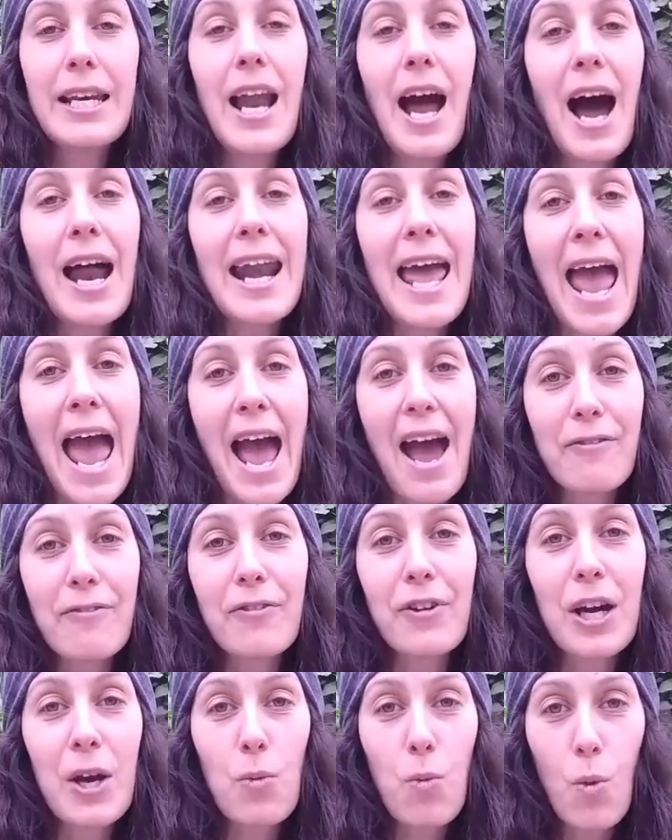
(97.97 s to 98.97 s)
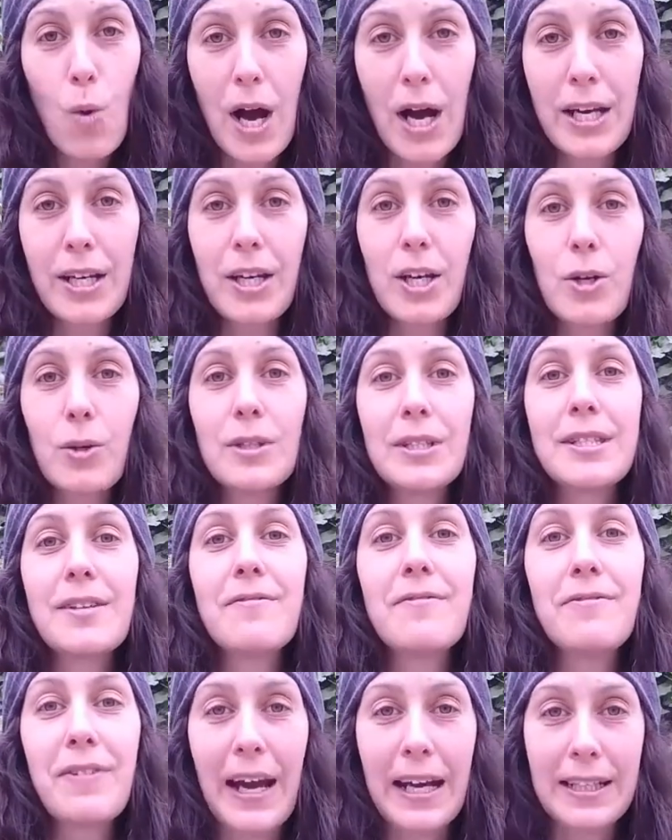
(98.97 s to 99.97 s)
Not everyone who
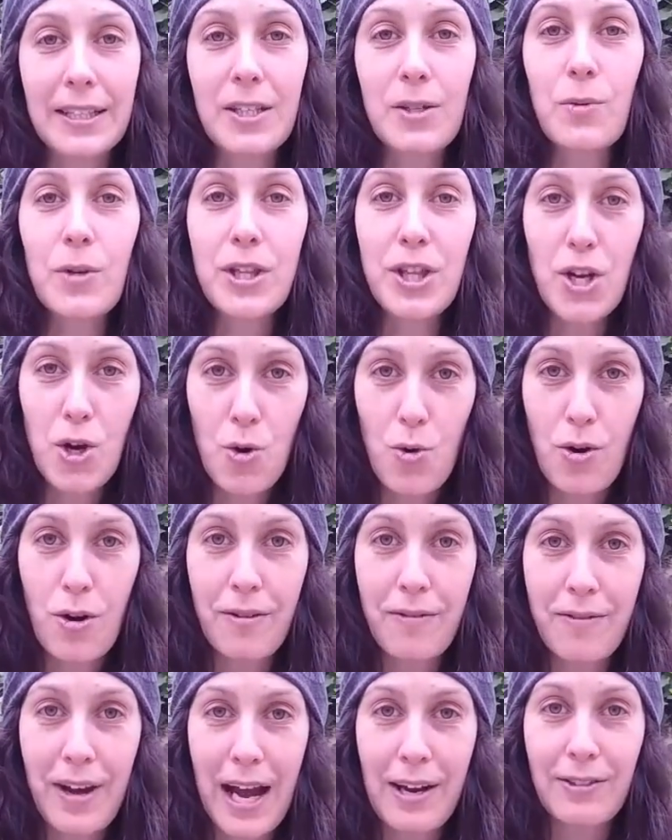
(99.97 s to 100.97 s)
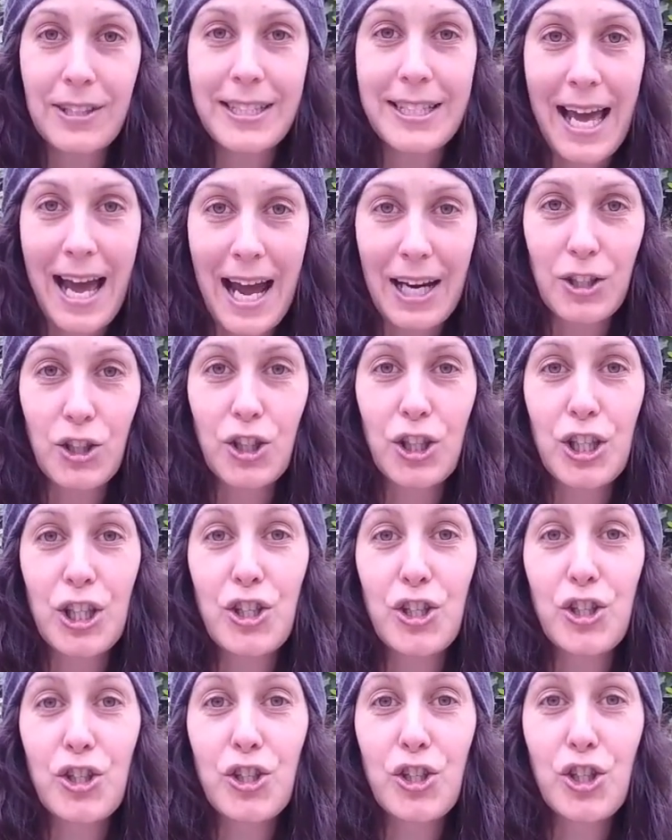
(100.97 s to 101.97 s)
is infected with the norovirus
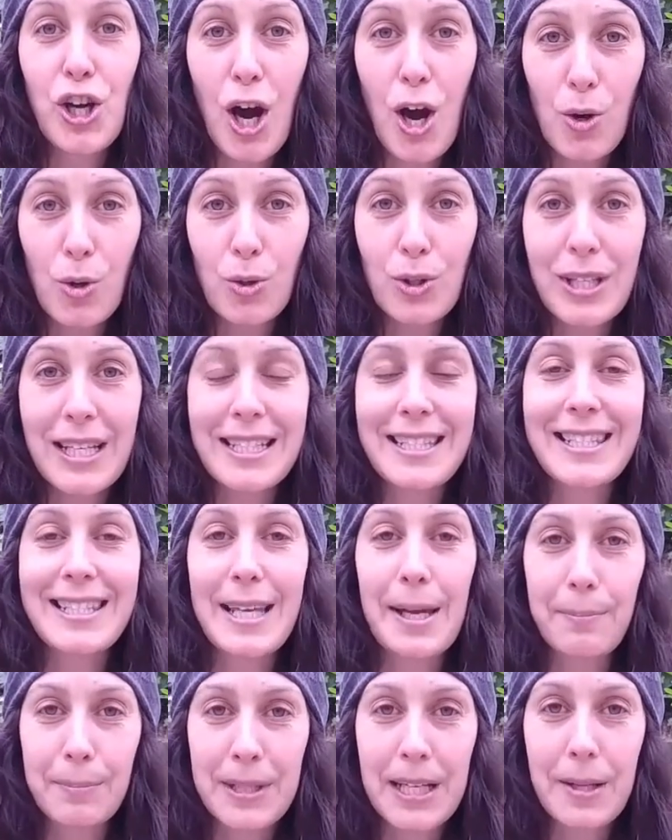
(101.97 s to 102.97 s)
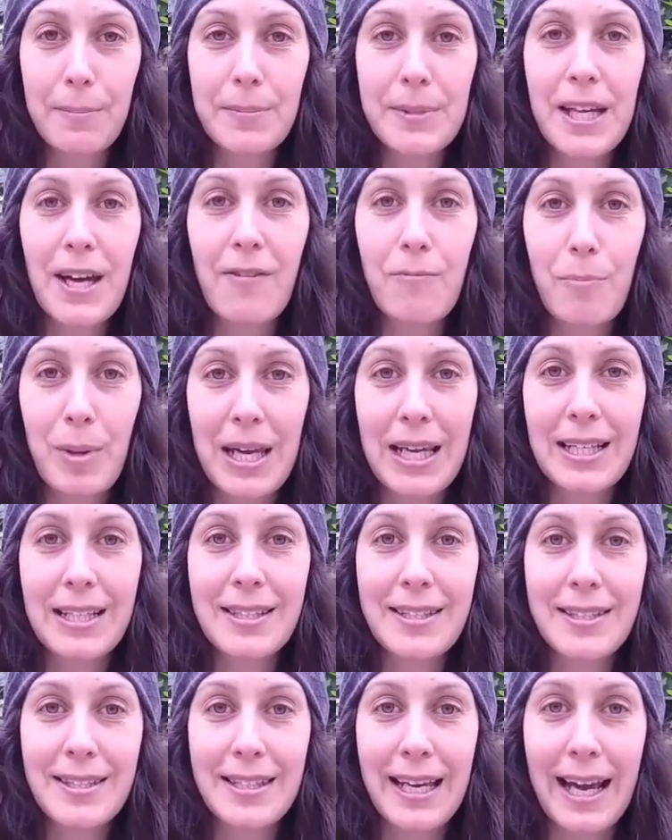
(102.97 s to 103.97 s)
actually shows symptoms of
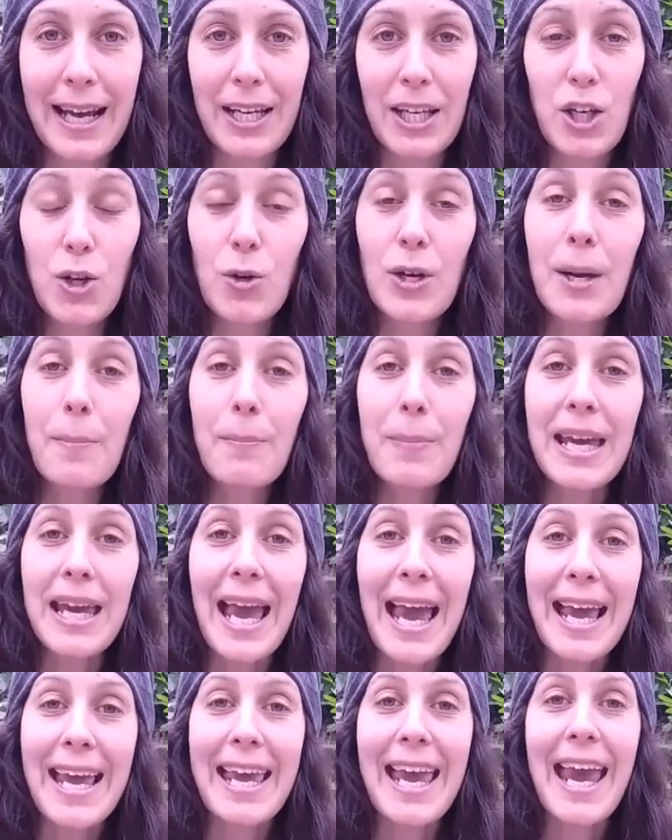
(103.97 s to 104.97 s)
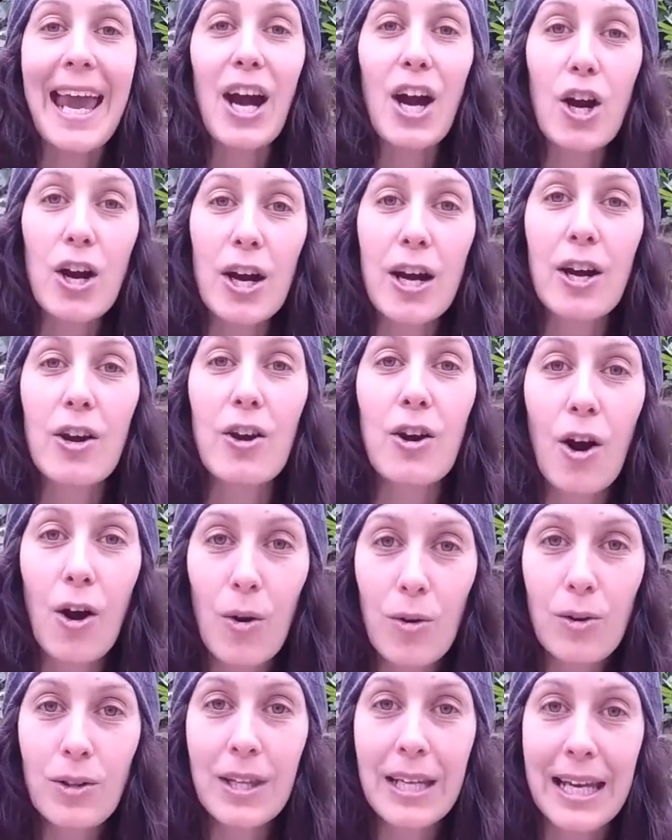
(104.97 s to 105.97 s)
being sick. You can be a carrier
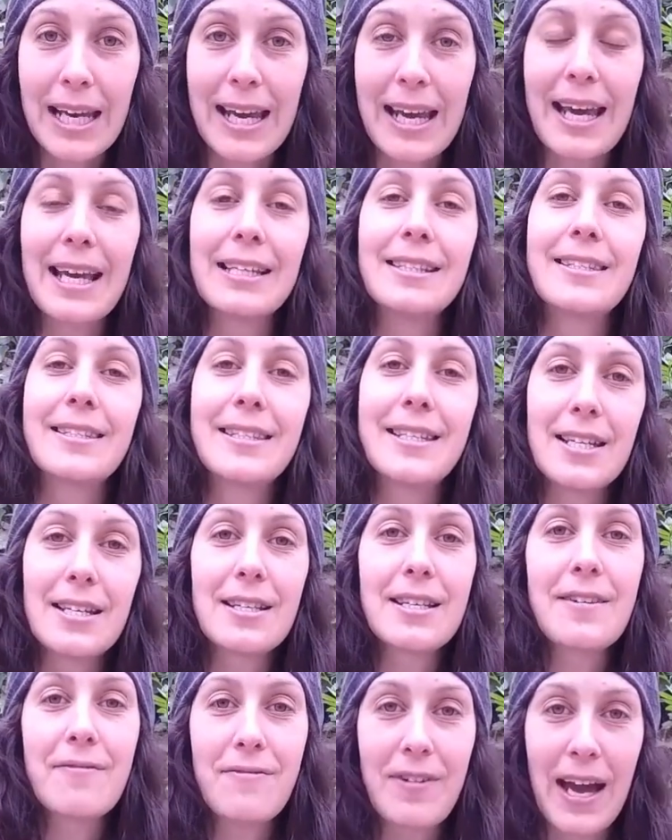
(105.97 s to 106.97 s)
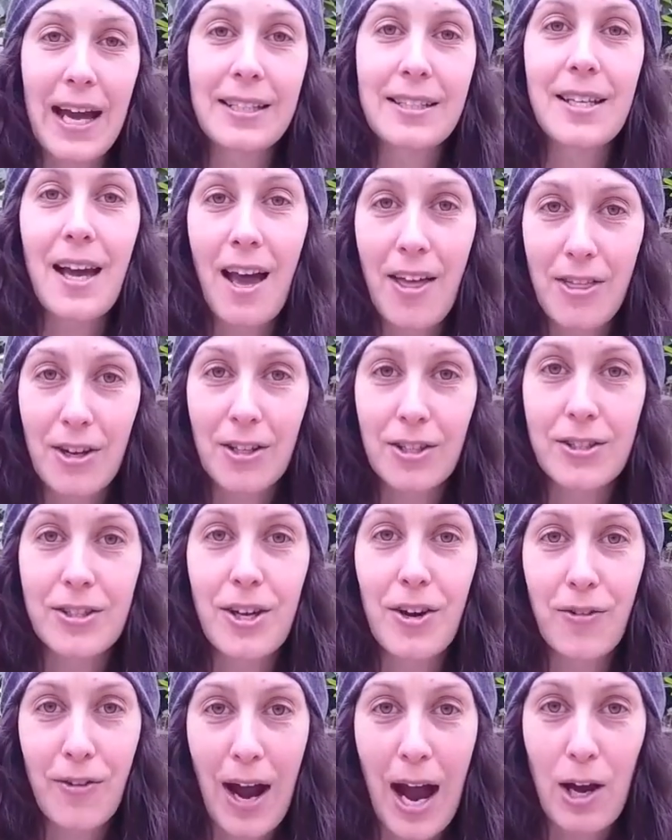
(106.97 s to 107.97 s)
only and still infect
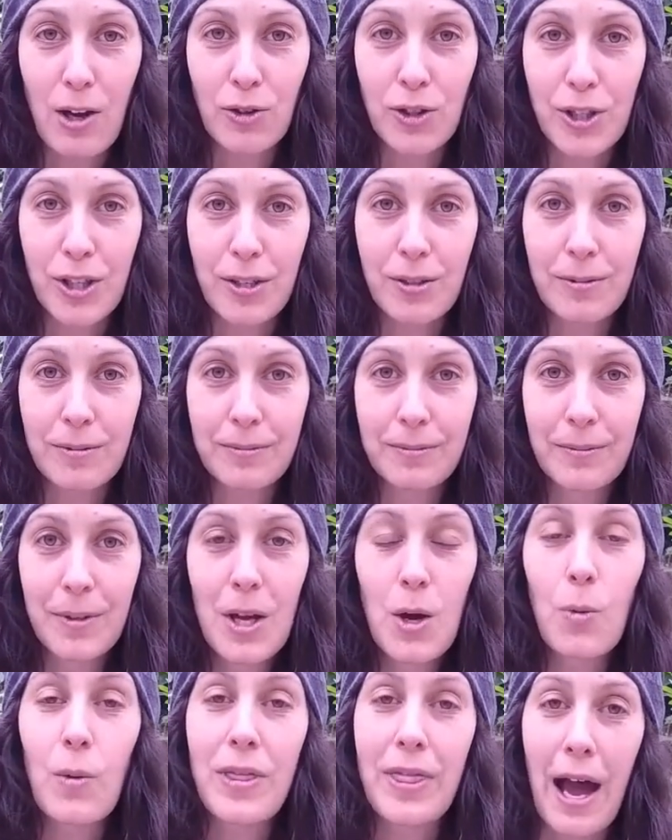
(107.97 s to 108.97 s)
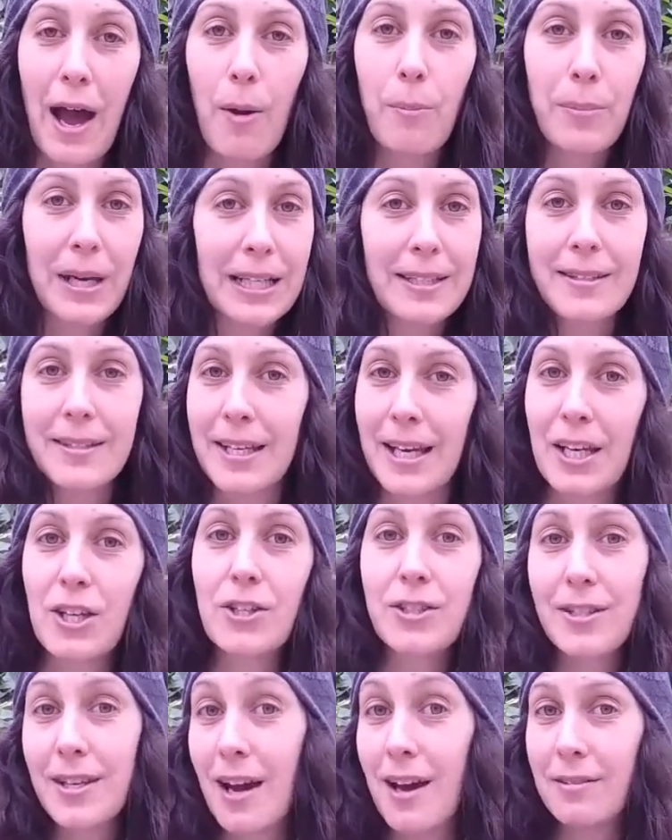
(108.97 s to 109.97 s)
others around you without being sick
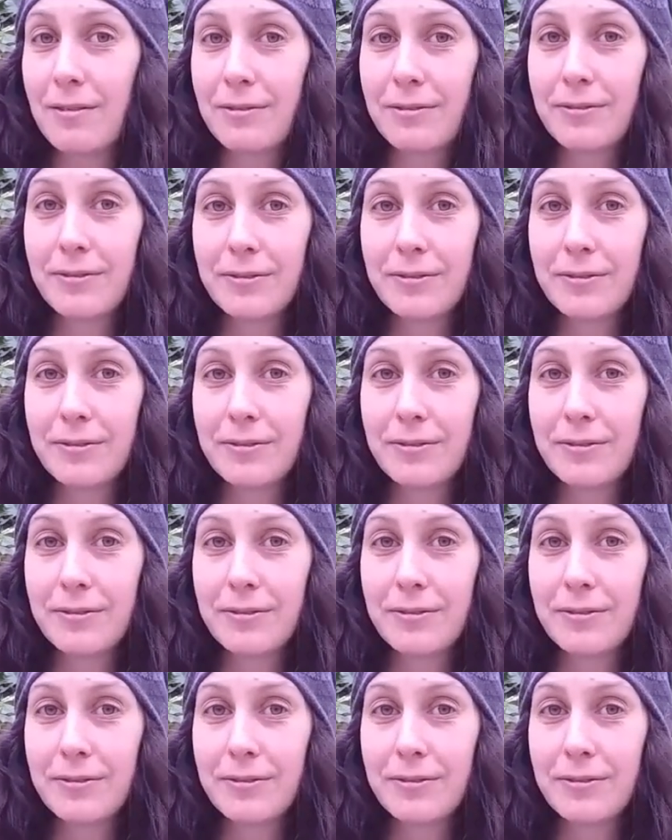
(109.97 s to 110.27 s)
yourself.